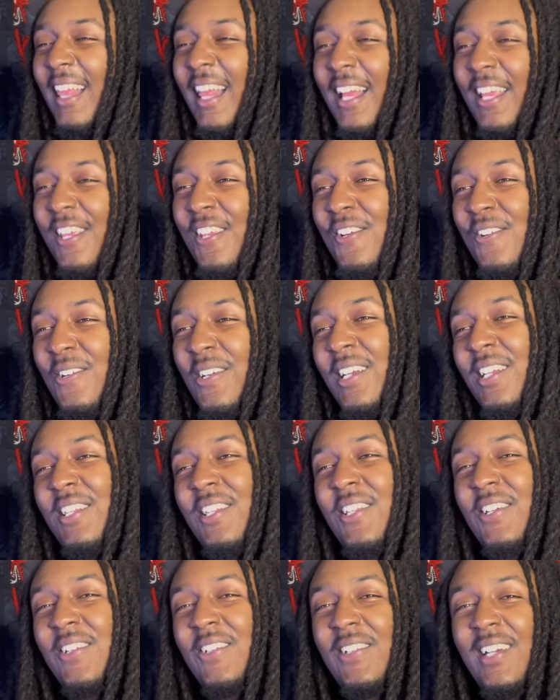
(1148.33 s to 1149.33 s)
You can
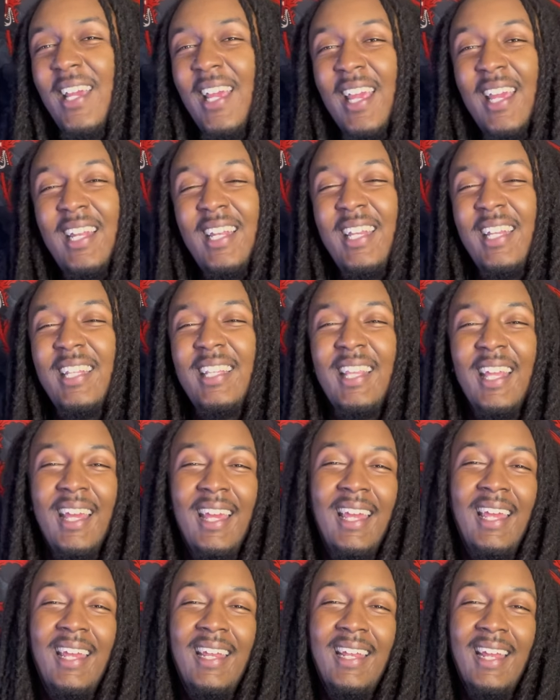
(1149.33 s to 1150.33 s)
do
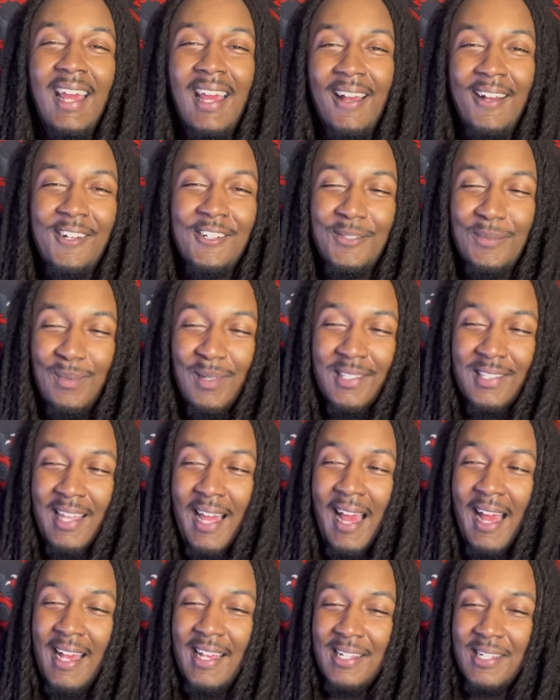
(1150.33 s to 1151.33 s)
anything else
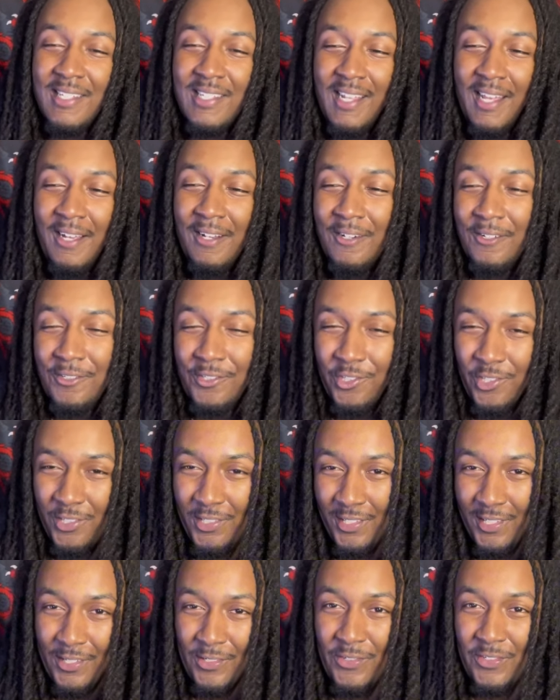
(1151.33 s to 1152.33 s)
besides sell
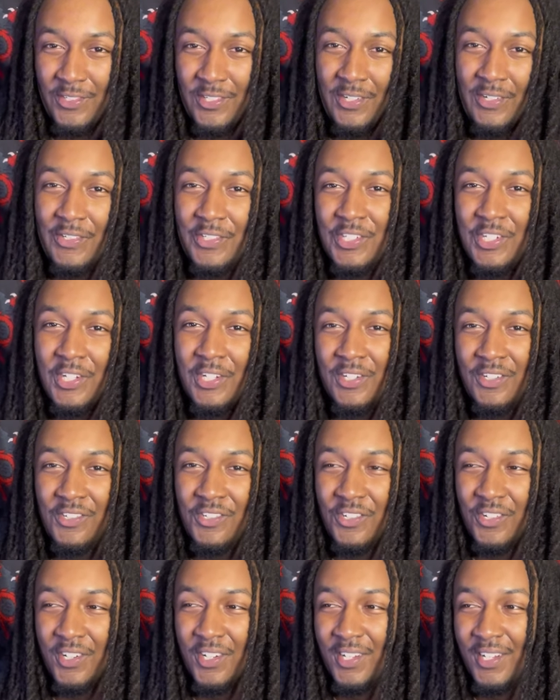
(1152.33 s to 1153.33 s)
drugs with your
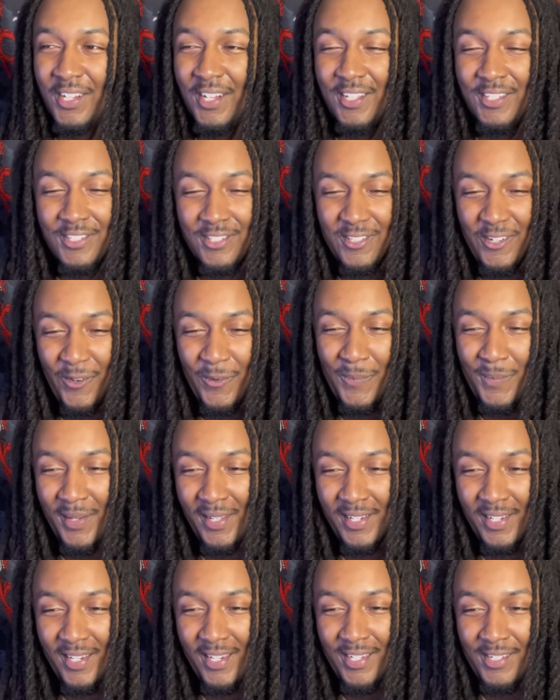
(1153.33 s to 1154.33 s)
children. There's so
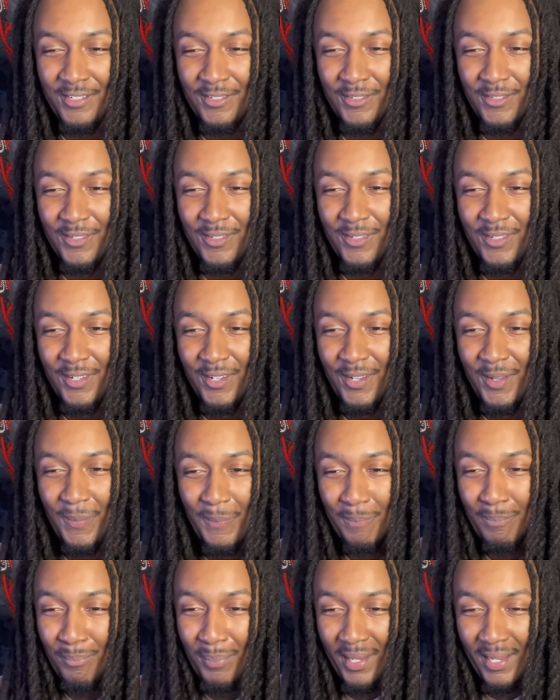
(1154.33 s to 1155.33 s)
many
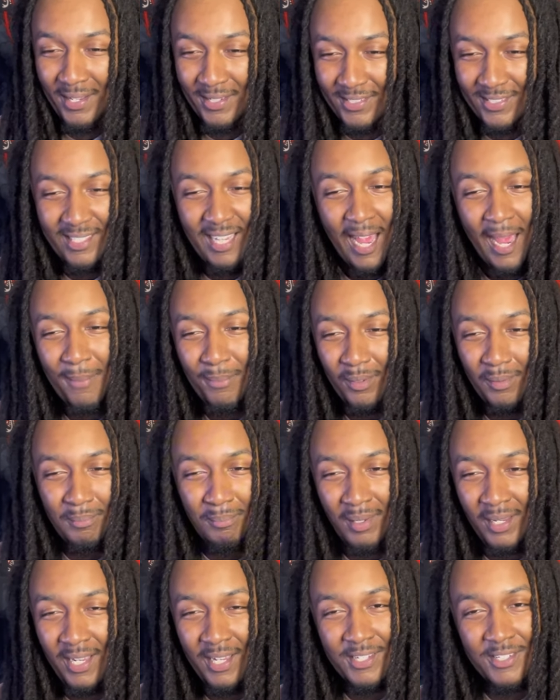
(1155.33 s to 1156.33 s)
type of
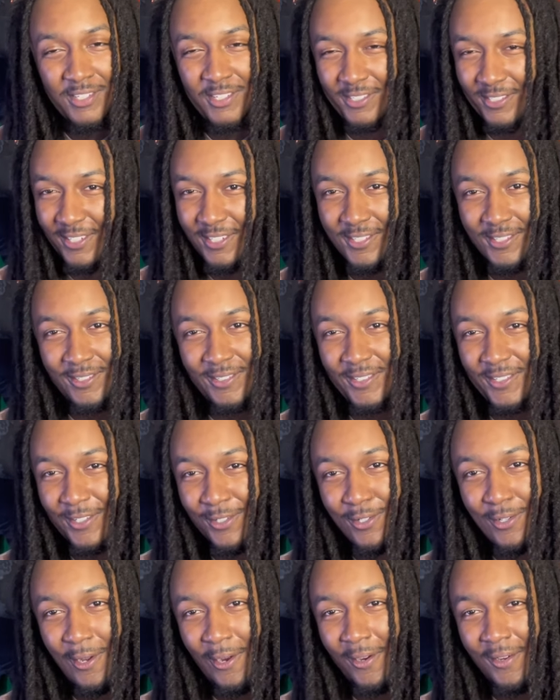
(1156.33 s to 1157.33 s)
businesses you can
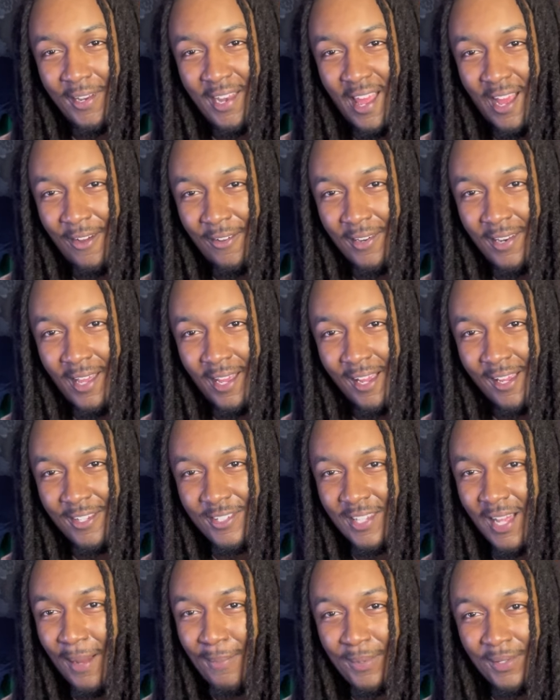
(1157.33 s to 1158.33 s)
start
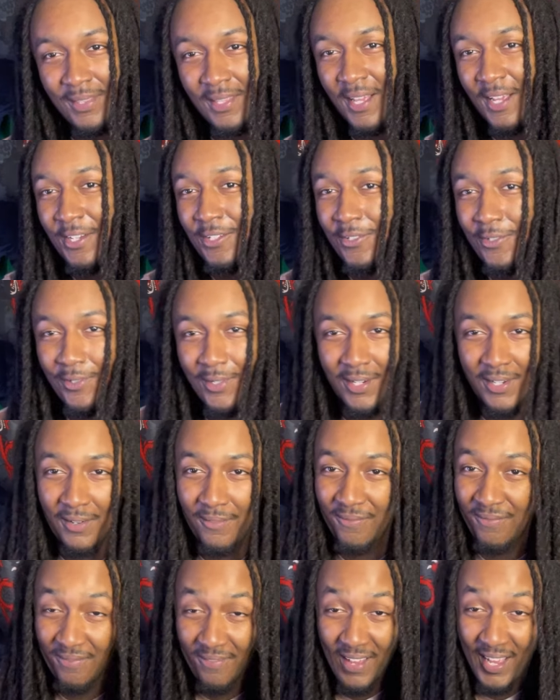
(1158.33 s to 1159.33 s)
nowadays, type of things you can
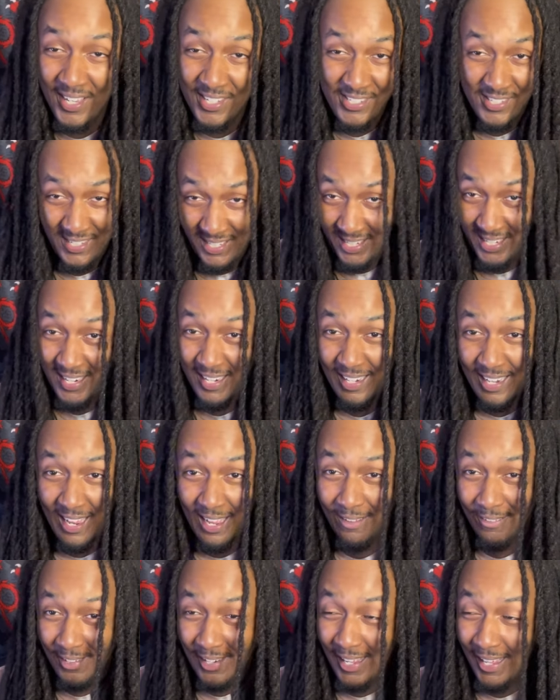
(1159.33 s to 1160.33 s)
invest in
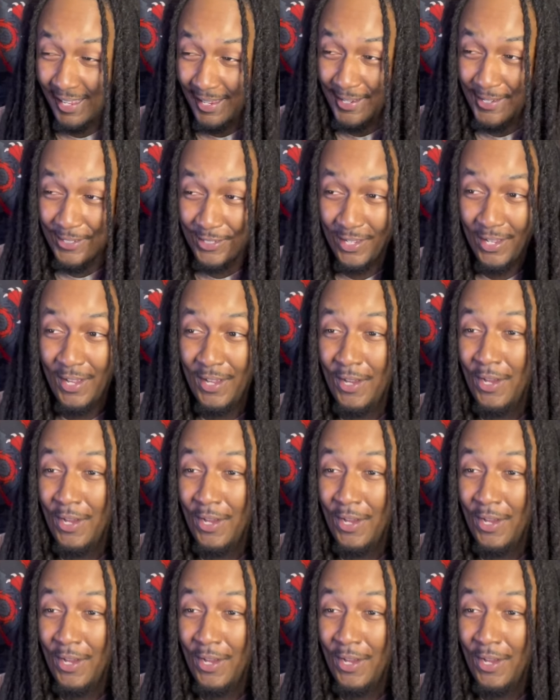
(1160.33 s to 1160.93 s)
nowadays.